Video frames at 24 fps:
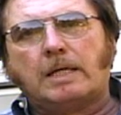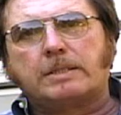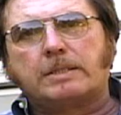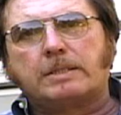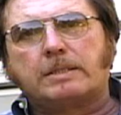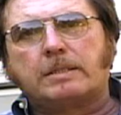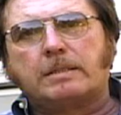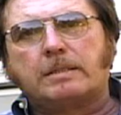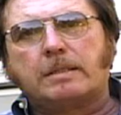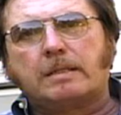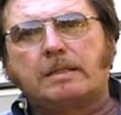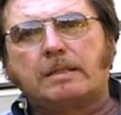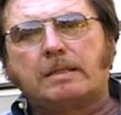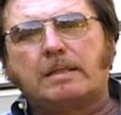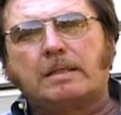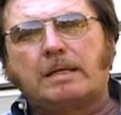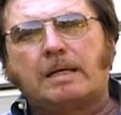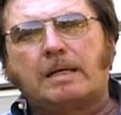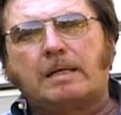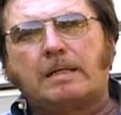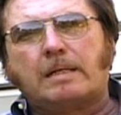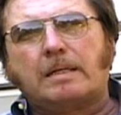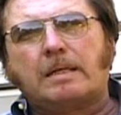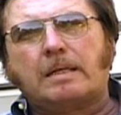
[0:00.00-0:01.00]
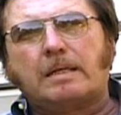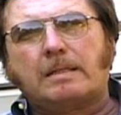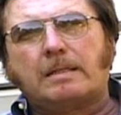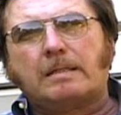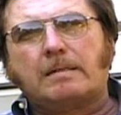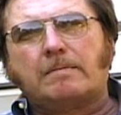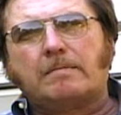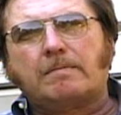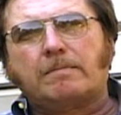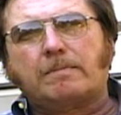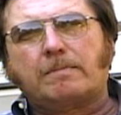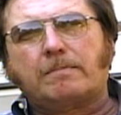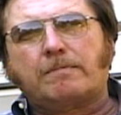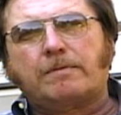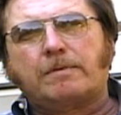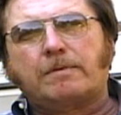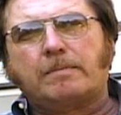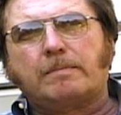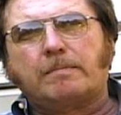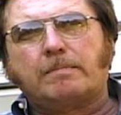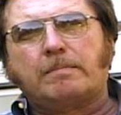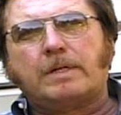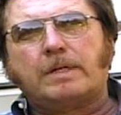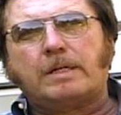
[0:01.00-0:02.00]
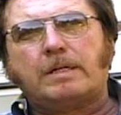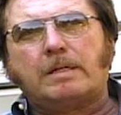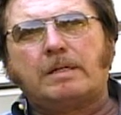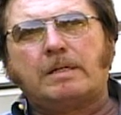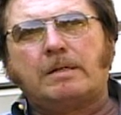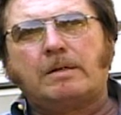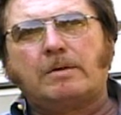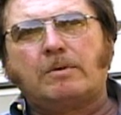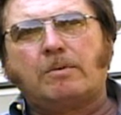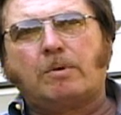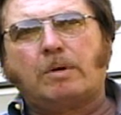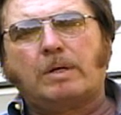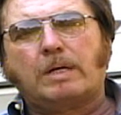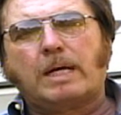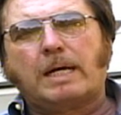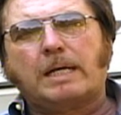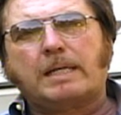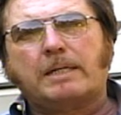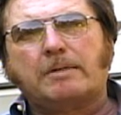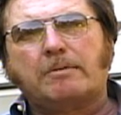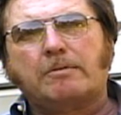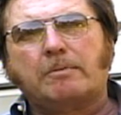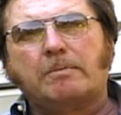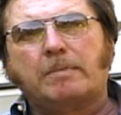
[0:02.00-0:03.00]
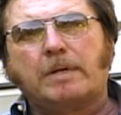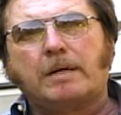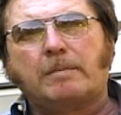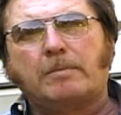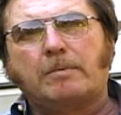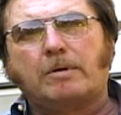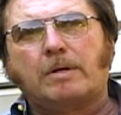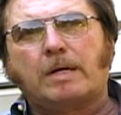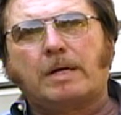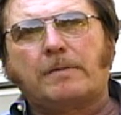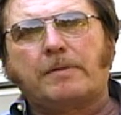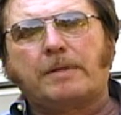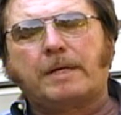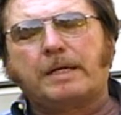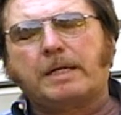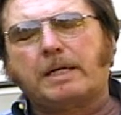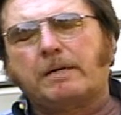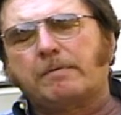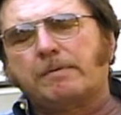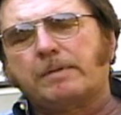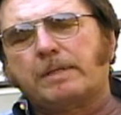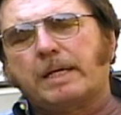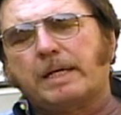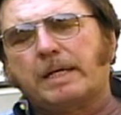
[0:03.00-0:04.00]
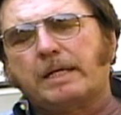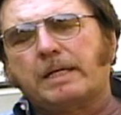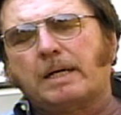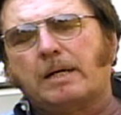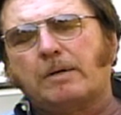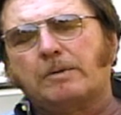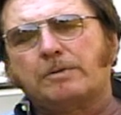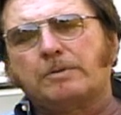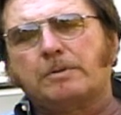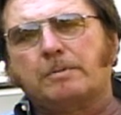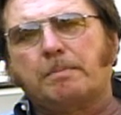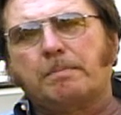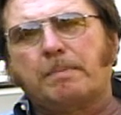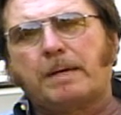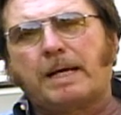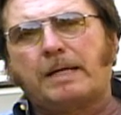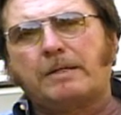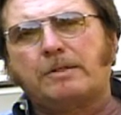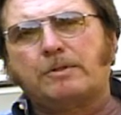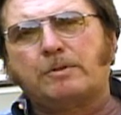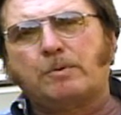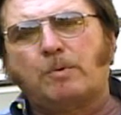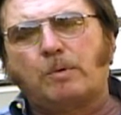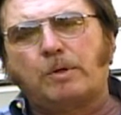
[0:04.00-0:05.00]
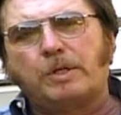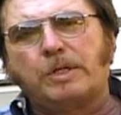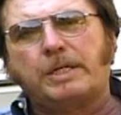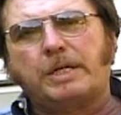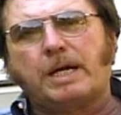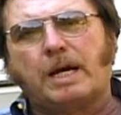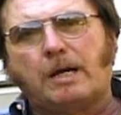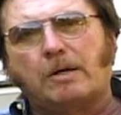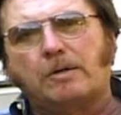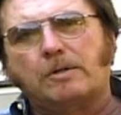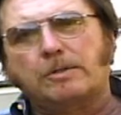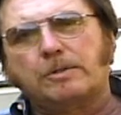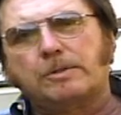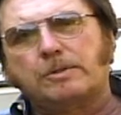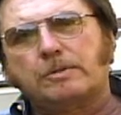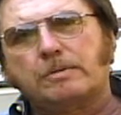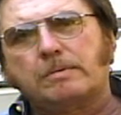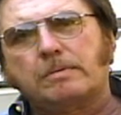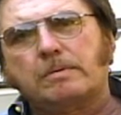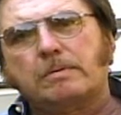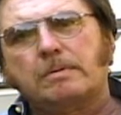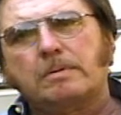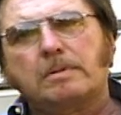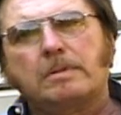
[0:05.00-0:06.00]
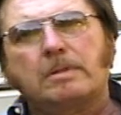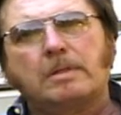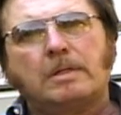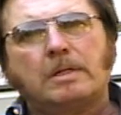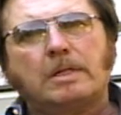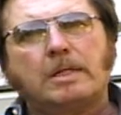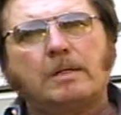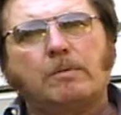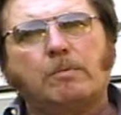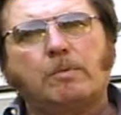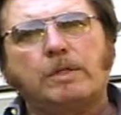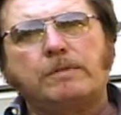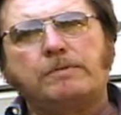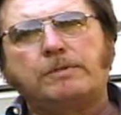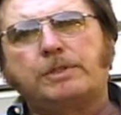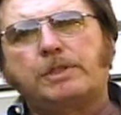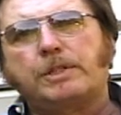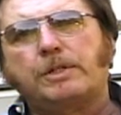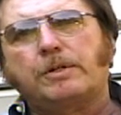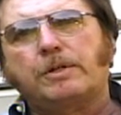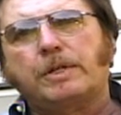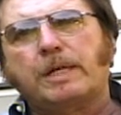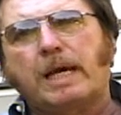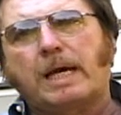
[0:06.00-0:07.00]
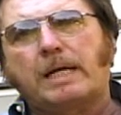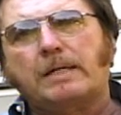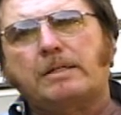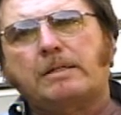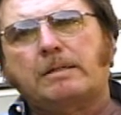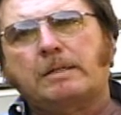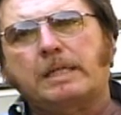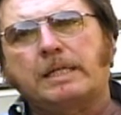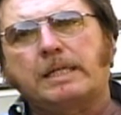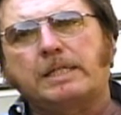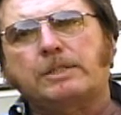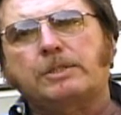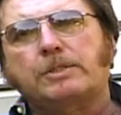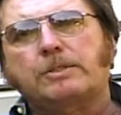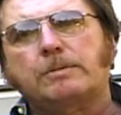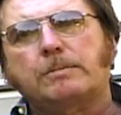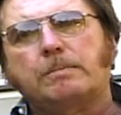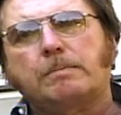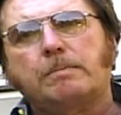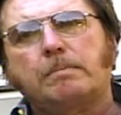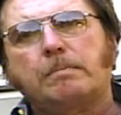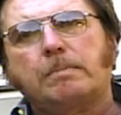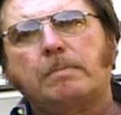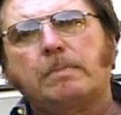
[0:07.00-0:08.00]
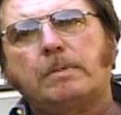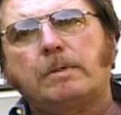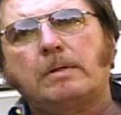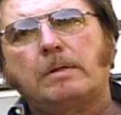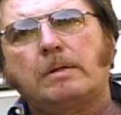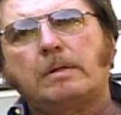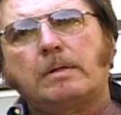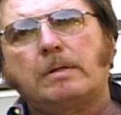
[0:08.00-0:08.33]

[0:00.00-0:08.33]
That's, uh, from what I can remember, I think everything cost about $20. And we've still got to get some